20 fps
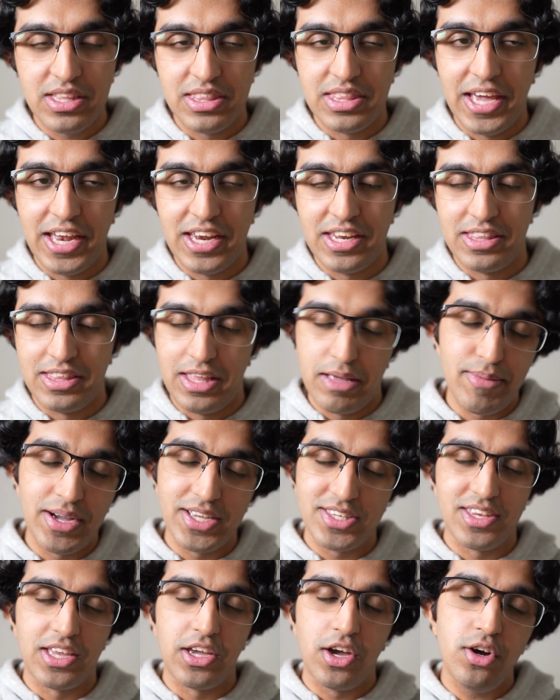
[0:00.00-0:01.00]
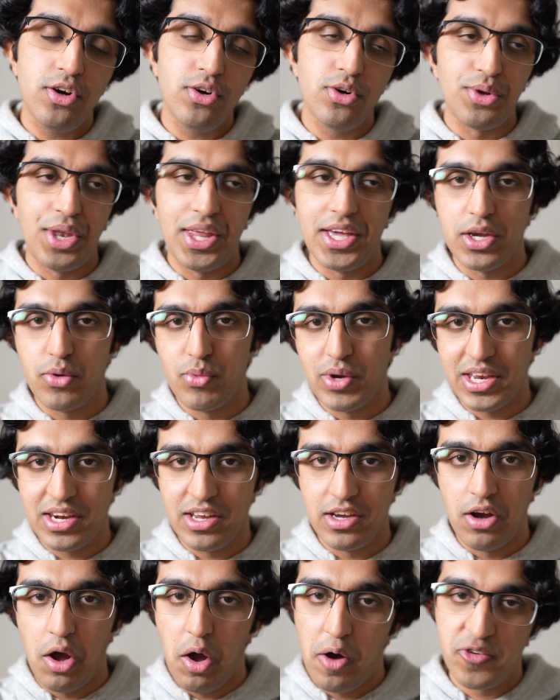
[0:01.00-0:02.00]
then they might say, oh, like we're
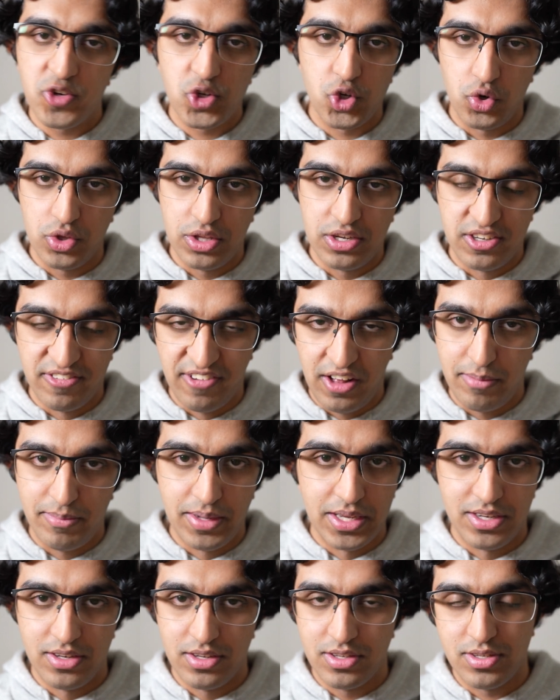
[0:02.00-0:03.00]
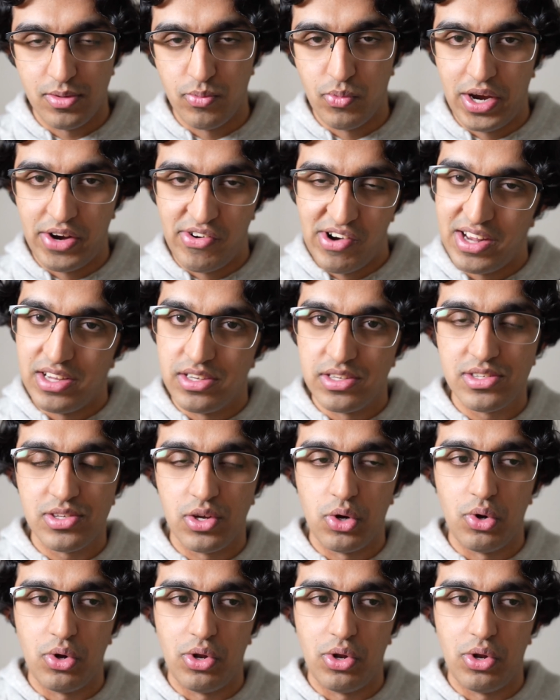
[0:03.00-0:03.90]
gonna offshore the development somewhere else,